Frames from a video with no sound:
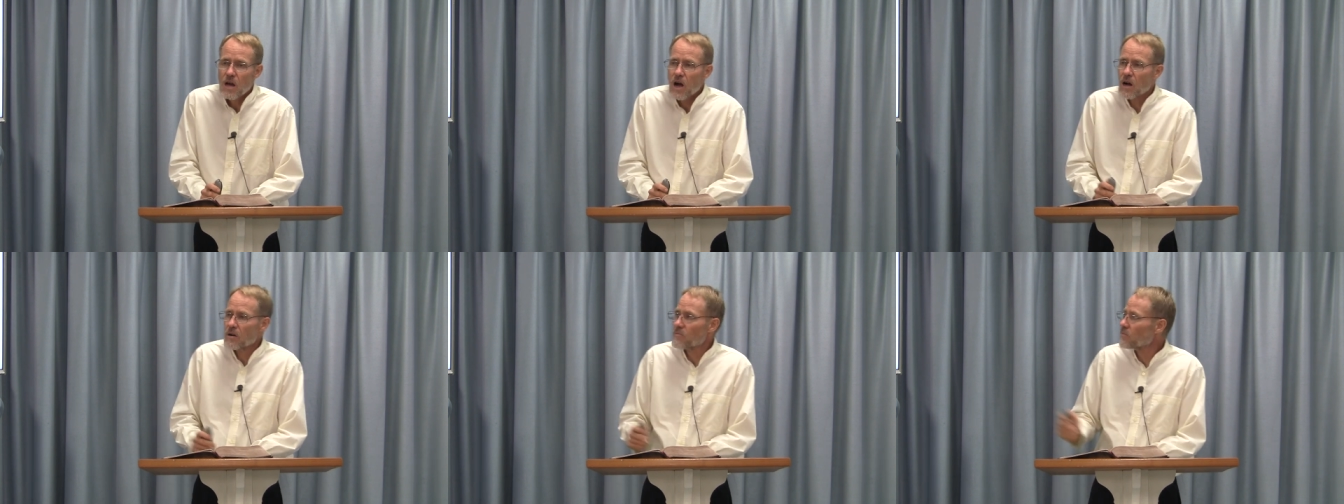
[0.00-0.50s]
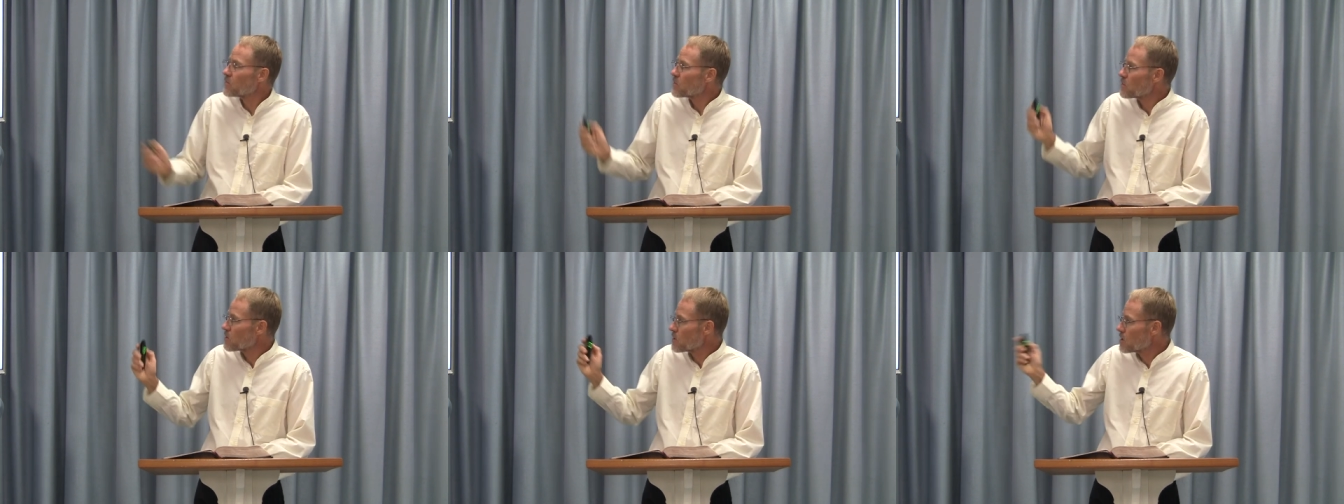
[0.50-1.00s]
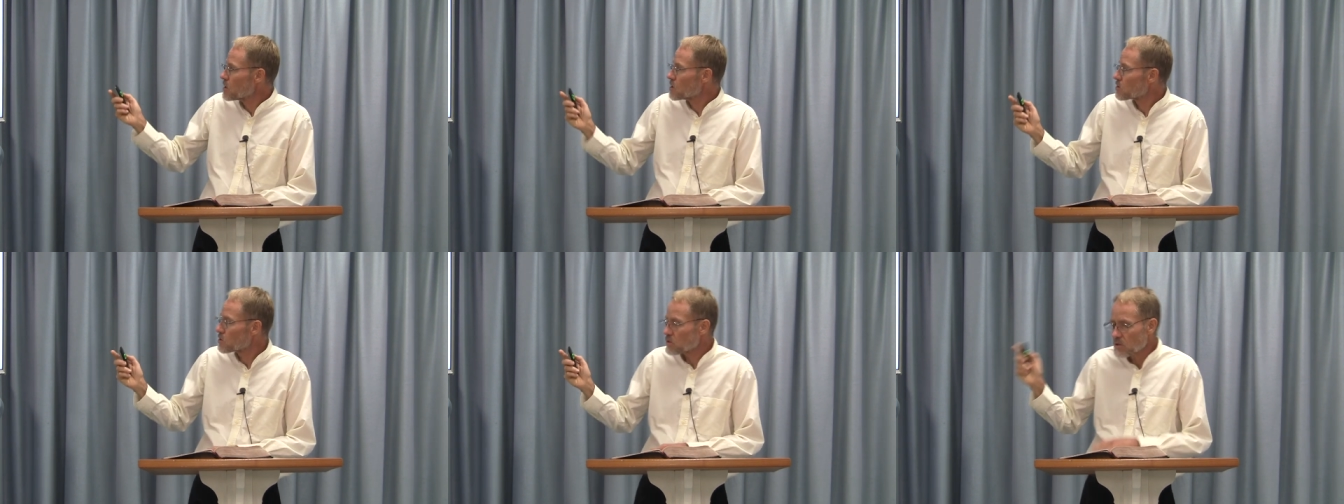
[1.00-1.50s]
um,
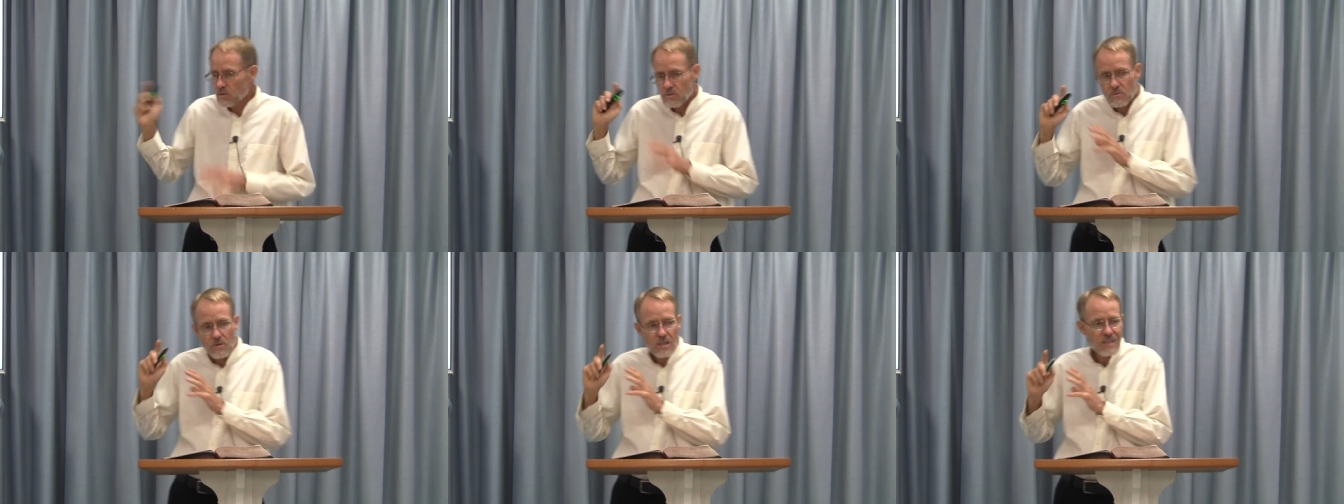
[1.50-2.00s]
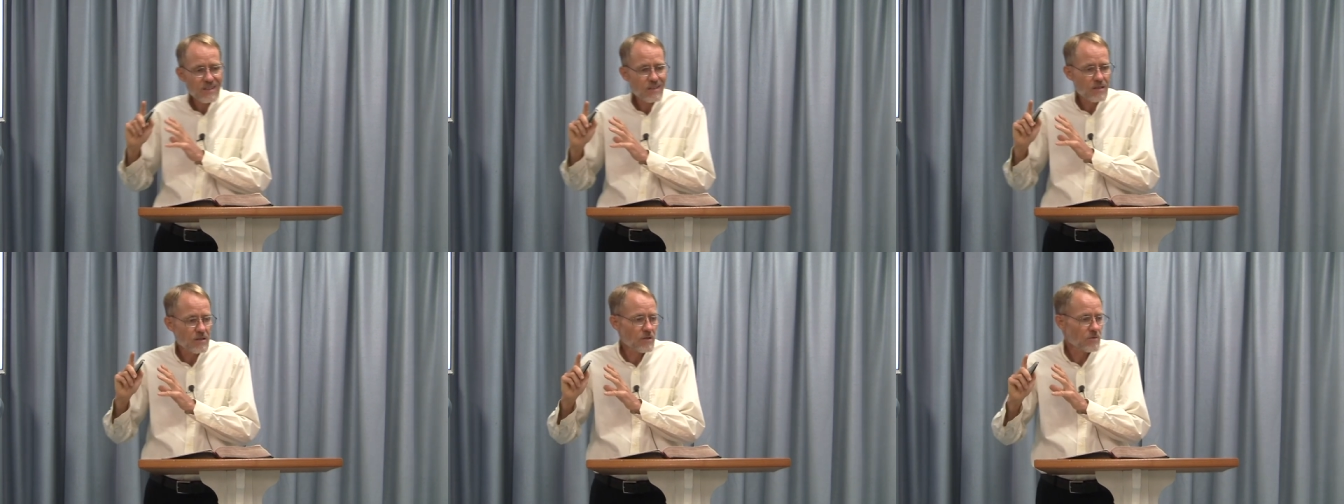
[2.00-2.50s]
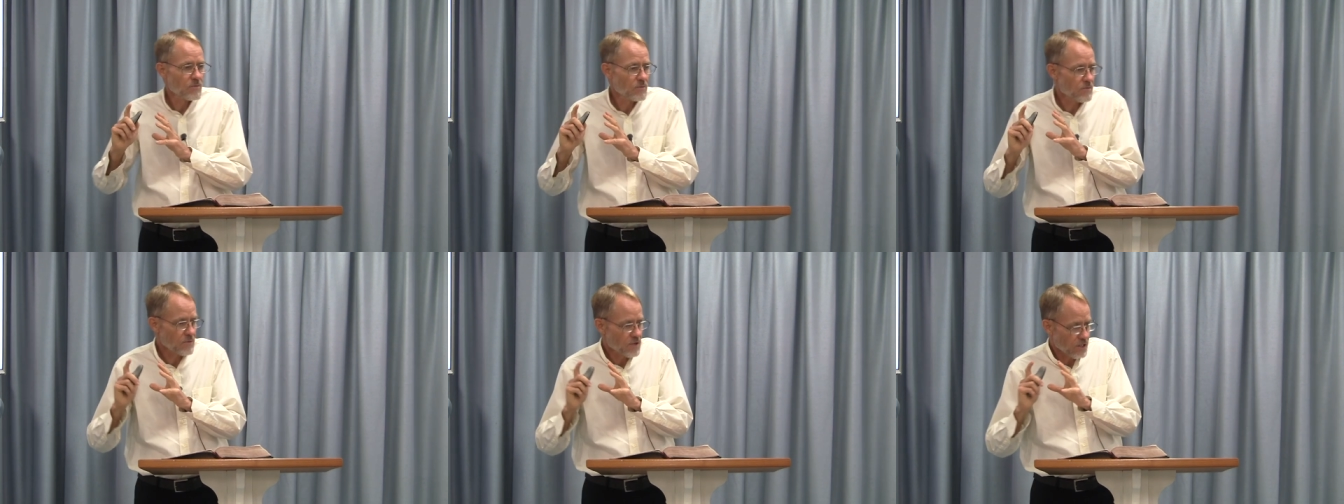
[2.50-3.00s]
so
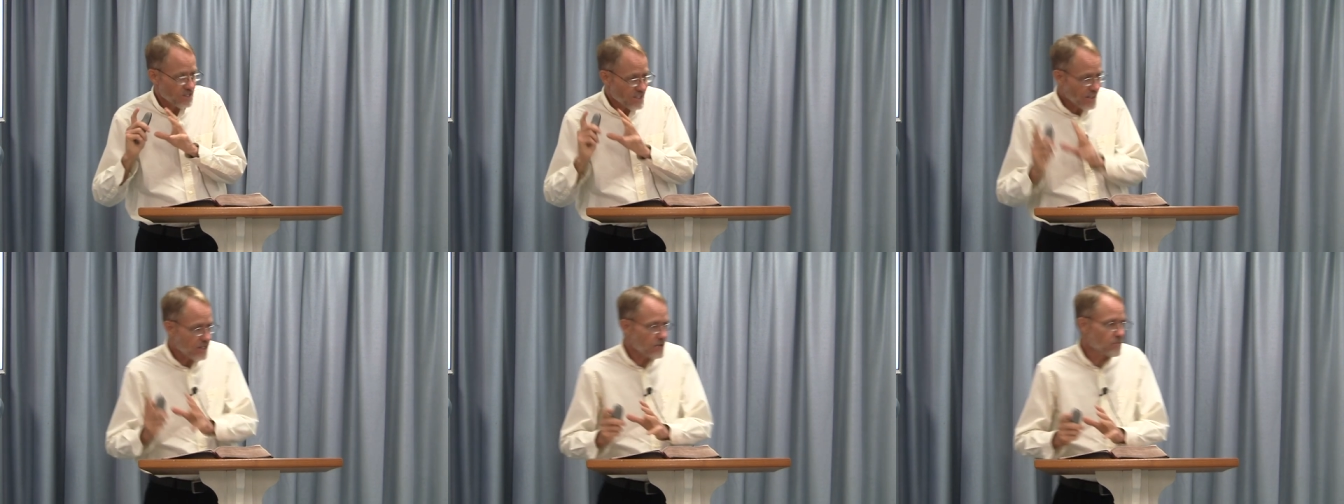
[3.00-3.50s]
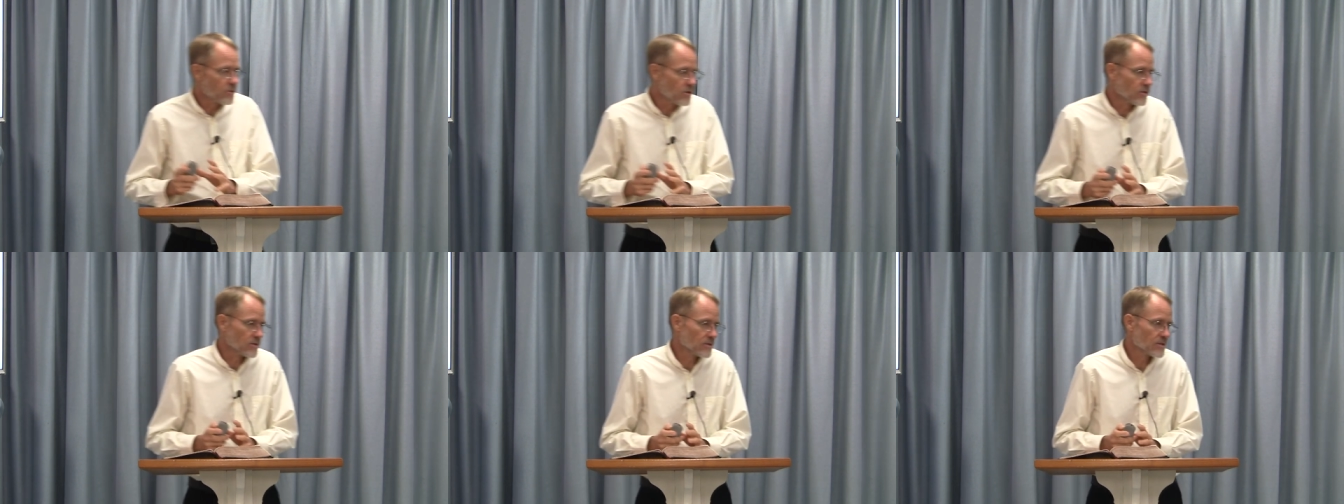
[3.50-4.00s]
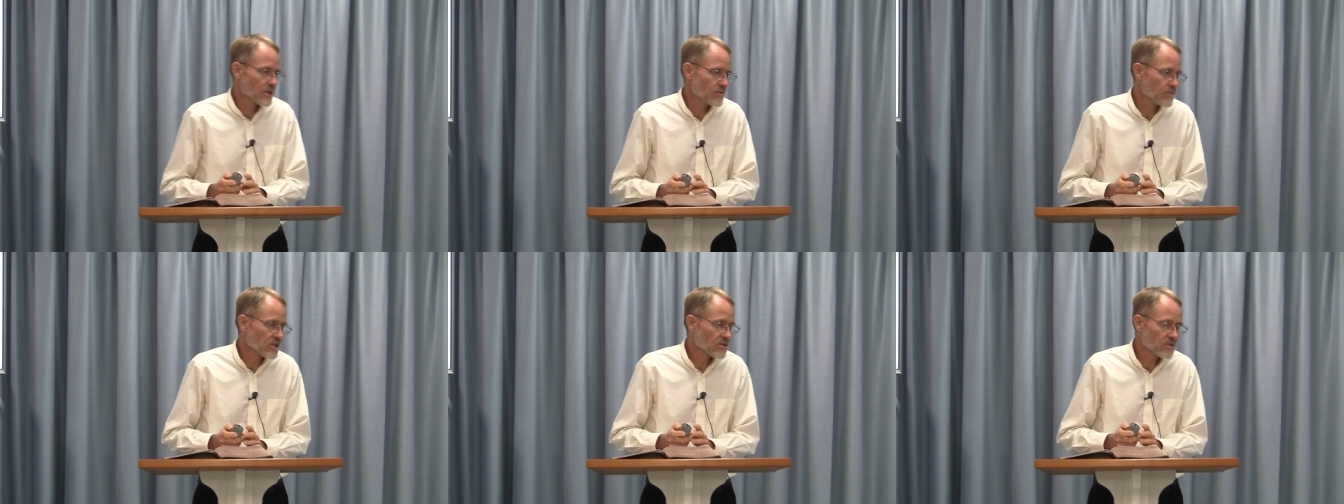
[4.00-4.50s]
the deadly wound
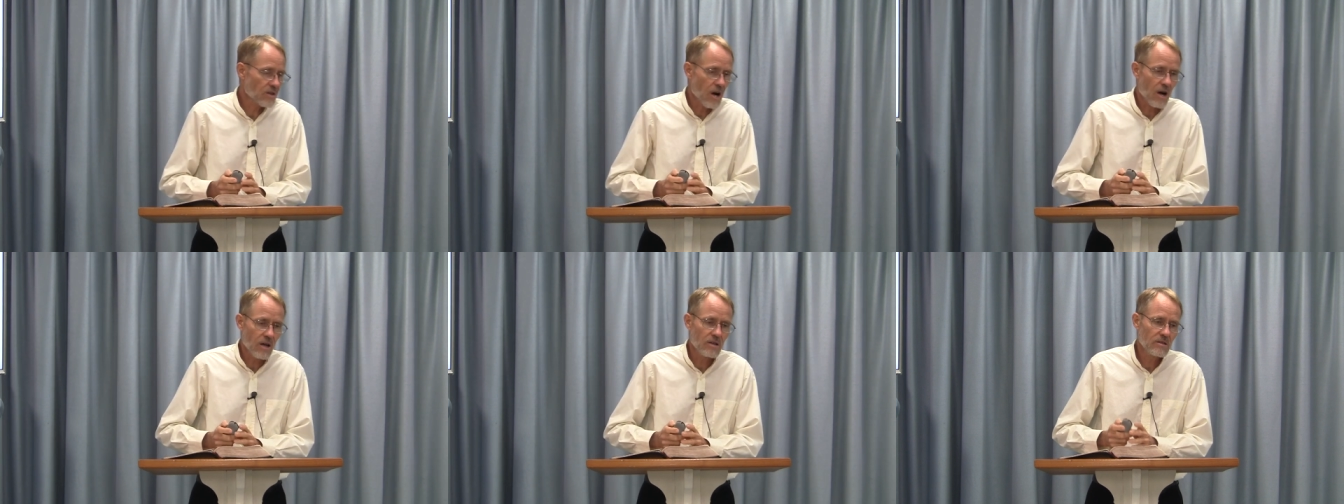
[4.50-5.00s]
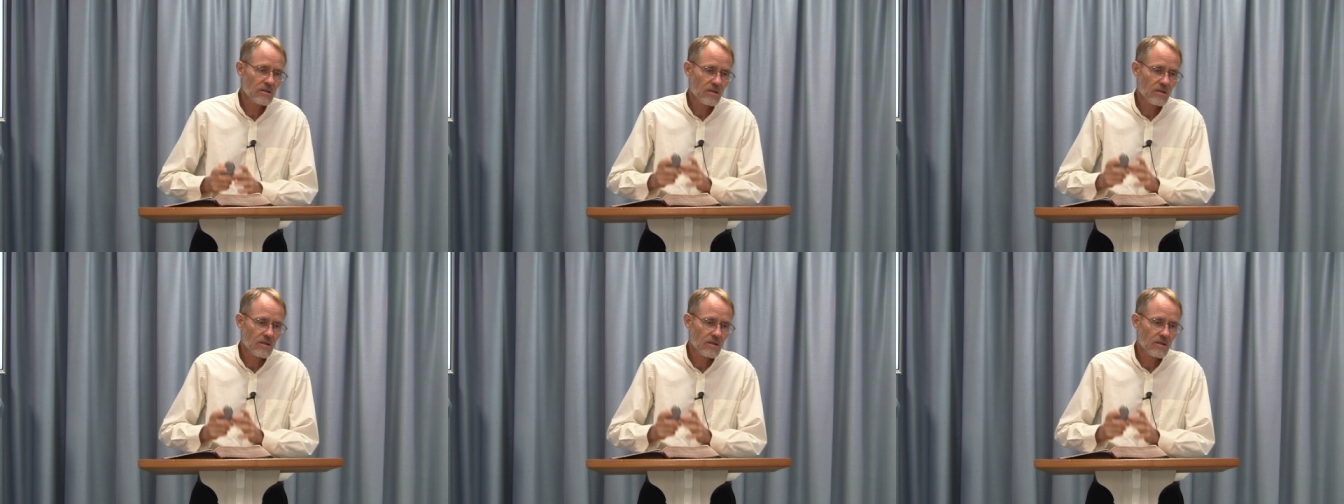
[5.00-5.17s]
that we saw